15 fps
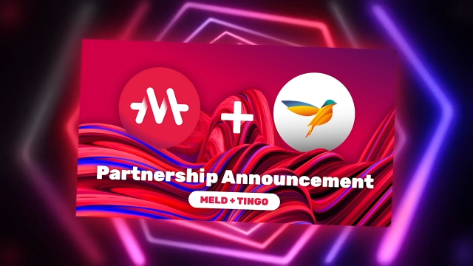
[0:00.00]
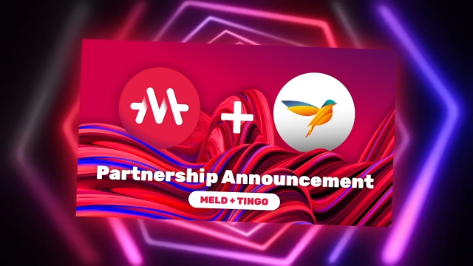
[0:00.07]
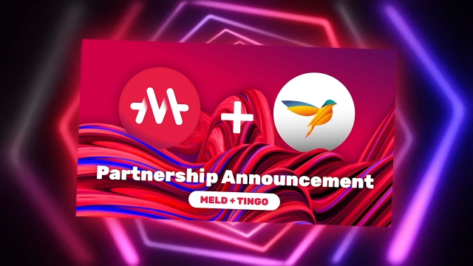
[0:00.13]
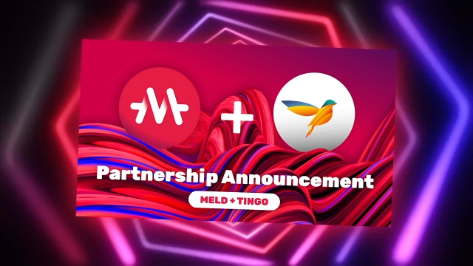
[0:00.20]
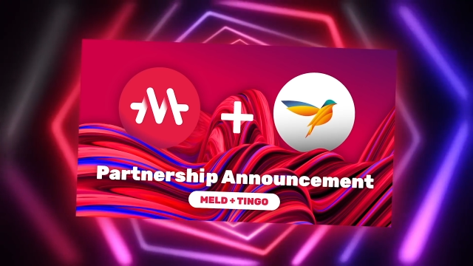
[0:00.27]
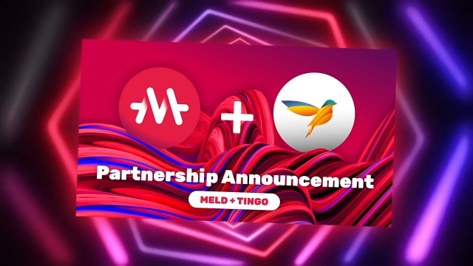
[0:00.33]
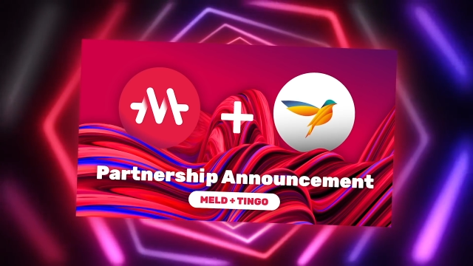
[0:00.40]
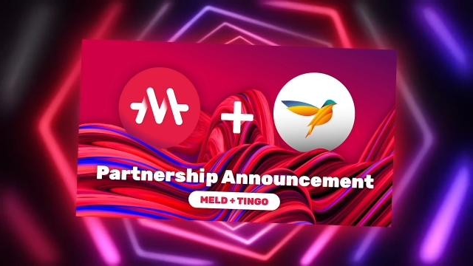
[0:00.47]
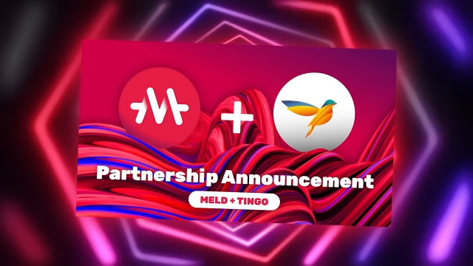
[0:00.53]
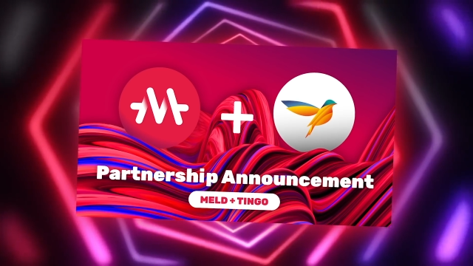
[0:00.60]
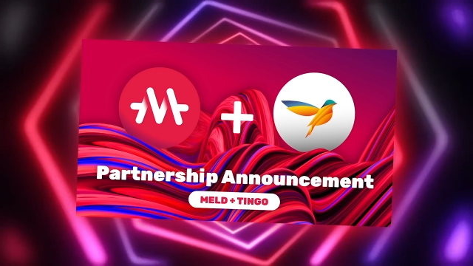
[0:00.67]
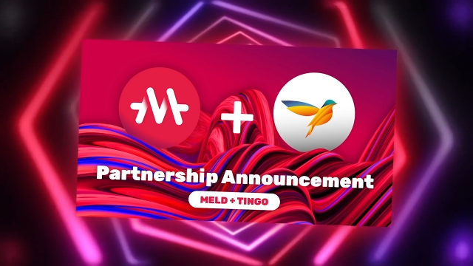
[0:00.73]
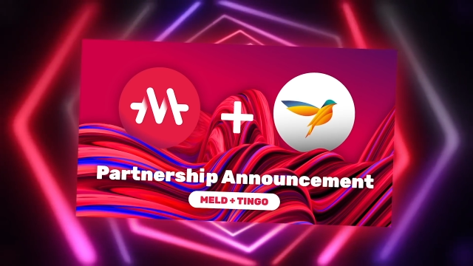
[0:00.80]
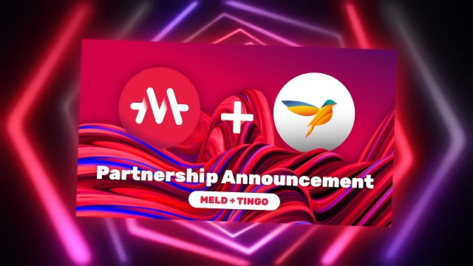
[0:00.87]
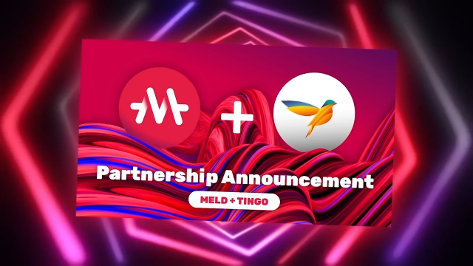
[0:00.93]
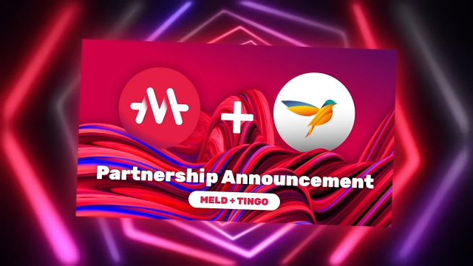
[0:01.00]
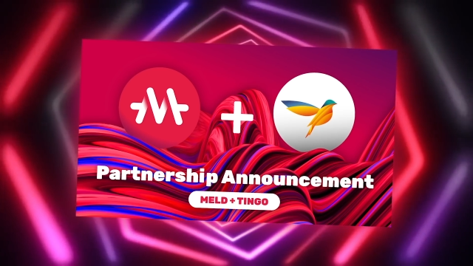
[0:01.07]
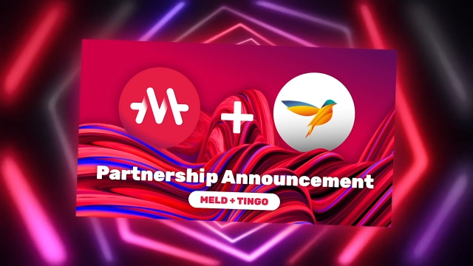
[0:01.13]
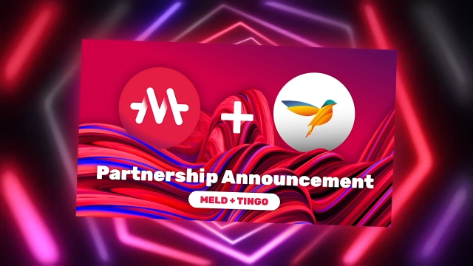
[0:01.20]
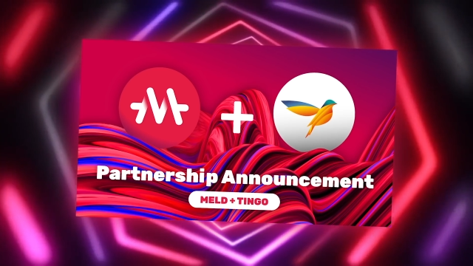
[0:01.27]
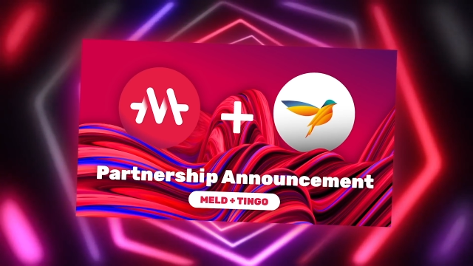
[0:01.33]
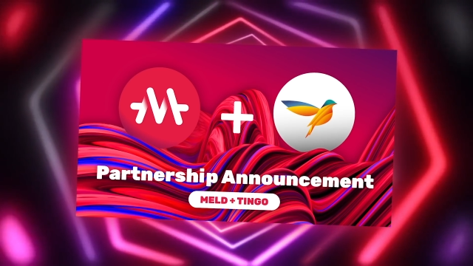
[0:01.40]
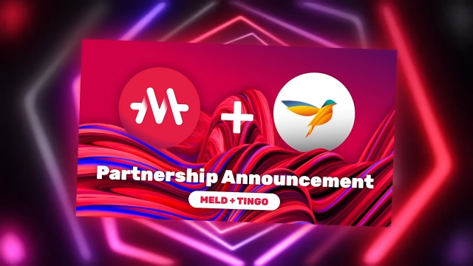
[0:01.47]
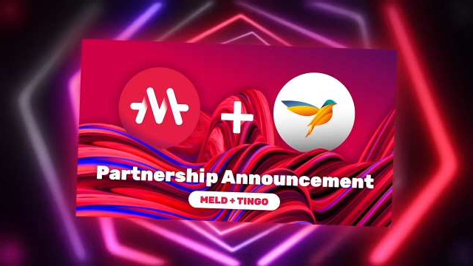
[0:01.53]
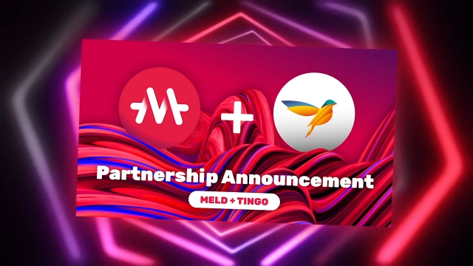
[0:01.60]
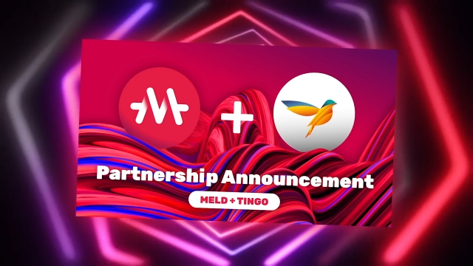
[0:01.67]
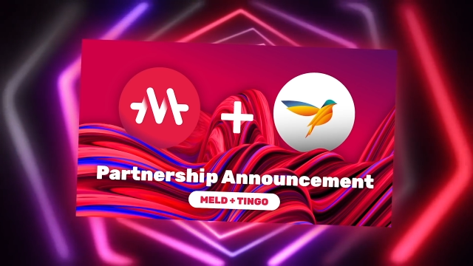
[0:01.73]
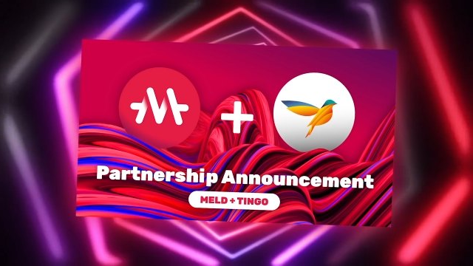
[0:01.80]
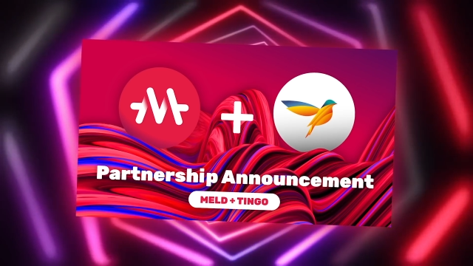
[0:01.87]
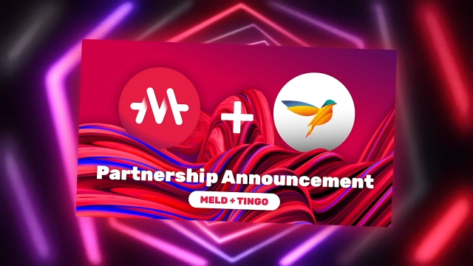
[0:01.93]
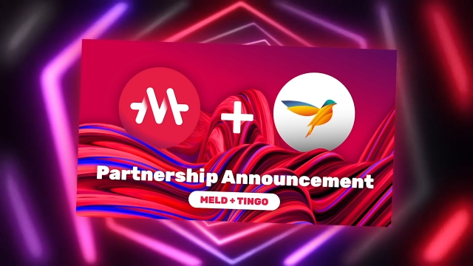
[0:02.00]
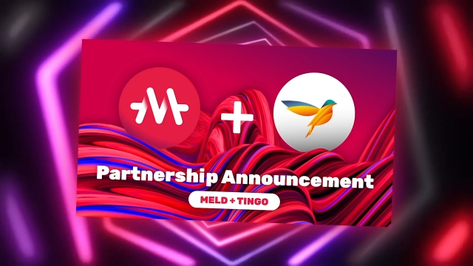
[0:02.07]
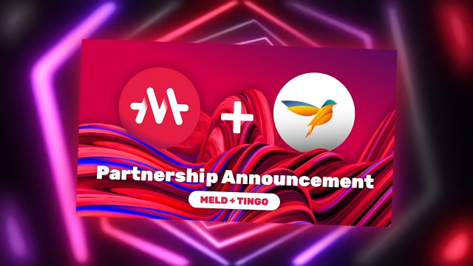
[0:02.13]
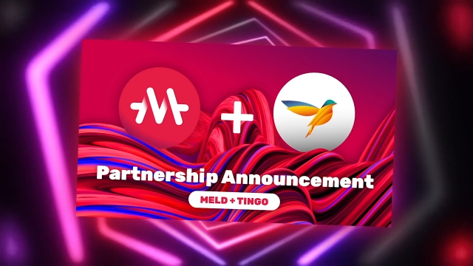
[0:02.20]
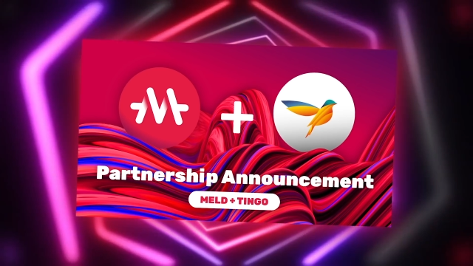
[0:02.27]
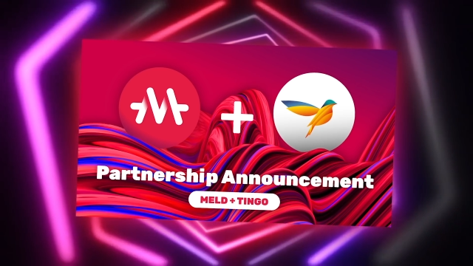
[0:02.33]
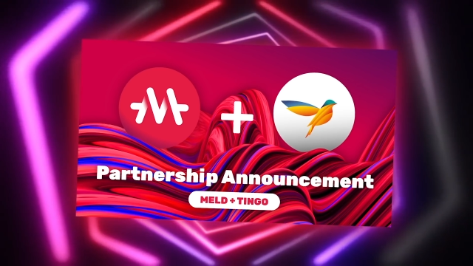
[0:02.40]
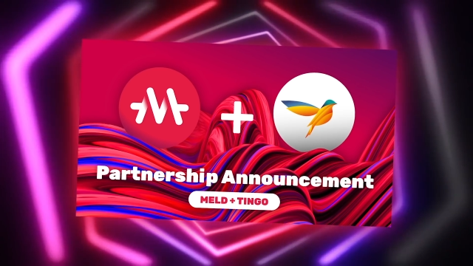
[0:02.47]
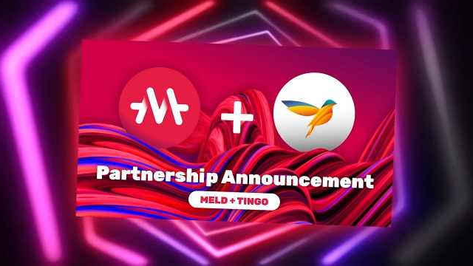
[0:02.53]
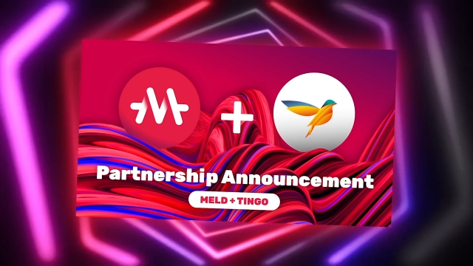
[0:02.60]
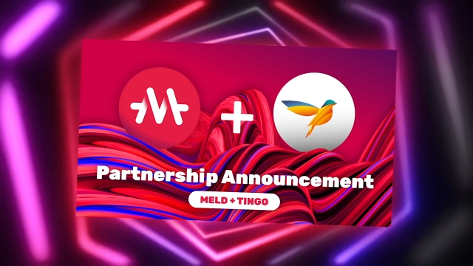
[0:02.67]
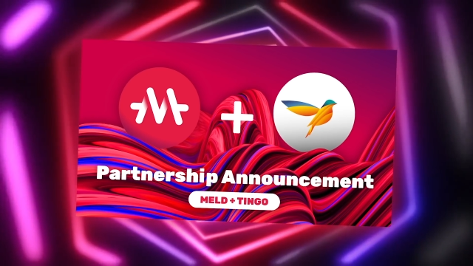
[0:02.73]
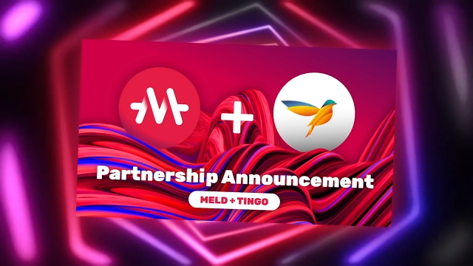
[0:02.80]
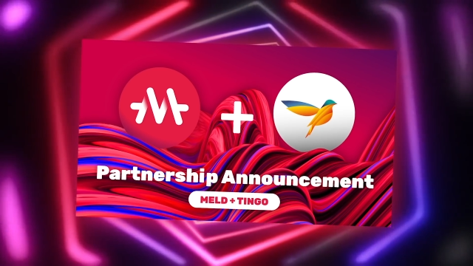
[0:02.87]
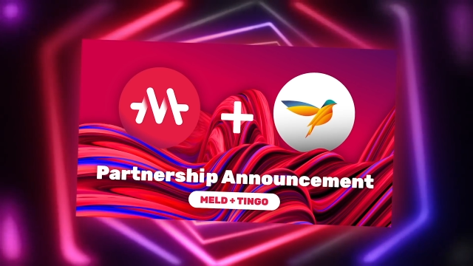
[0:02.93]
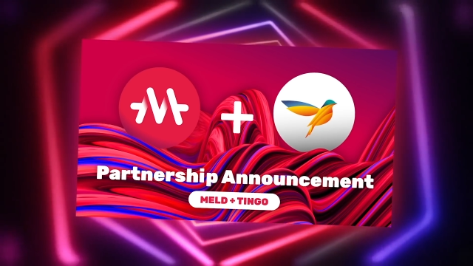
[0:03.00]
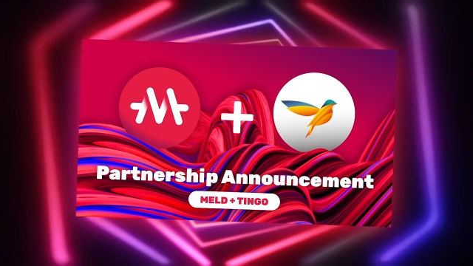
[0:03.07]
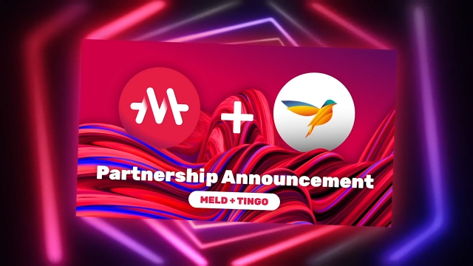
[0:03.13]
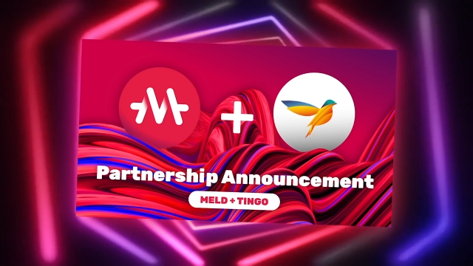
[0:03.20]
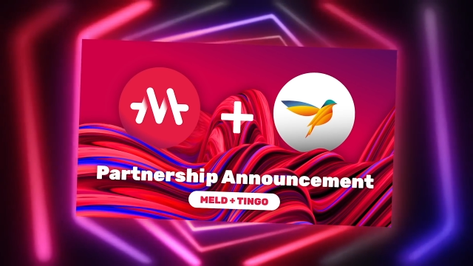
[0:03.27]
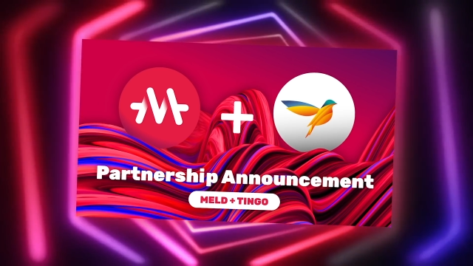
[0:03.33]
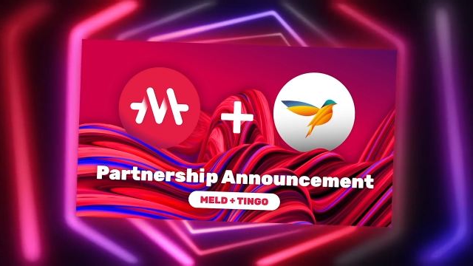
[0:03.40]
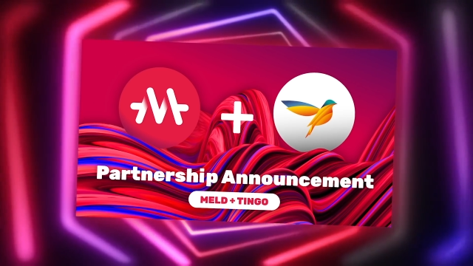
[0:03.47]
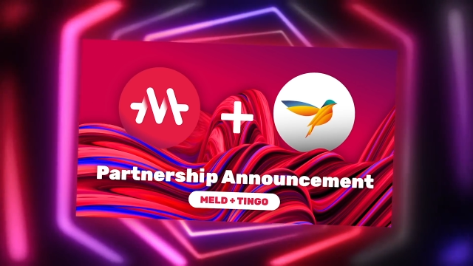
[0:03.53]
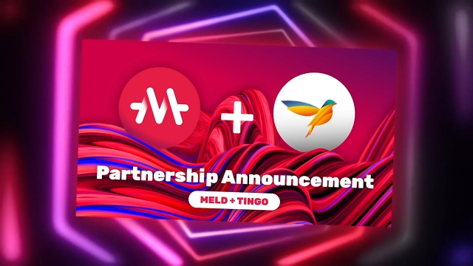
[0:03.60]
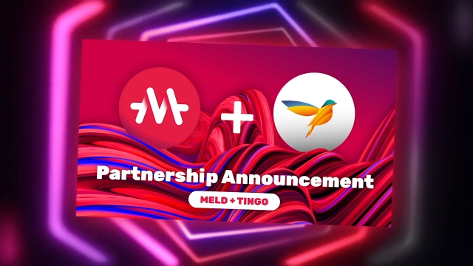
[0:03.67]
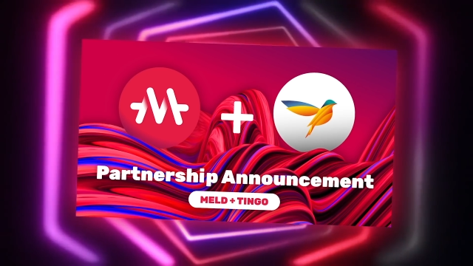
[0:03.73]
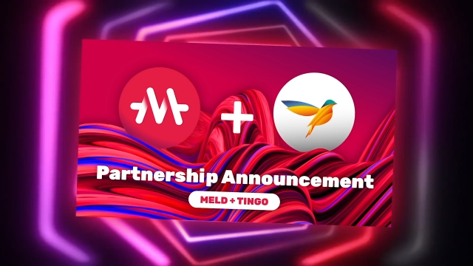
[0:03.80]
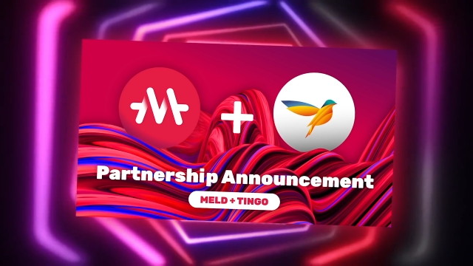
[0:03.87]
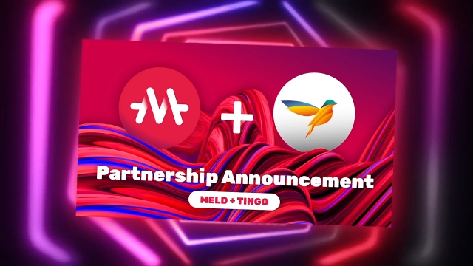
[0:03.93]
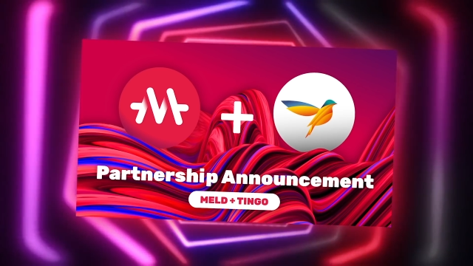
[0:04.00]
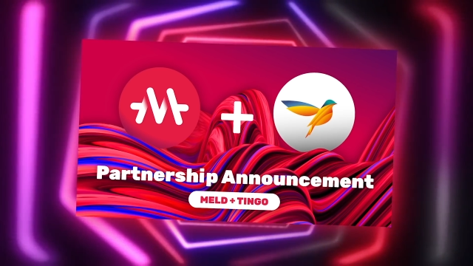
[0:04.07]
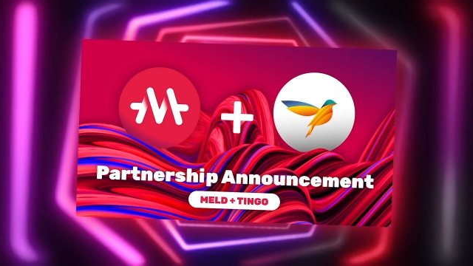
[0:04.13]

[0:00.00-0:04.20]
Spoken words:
[unreadable: no face in view]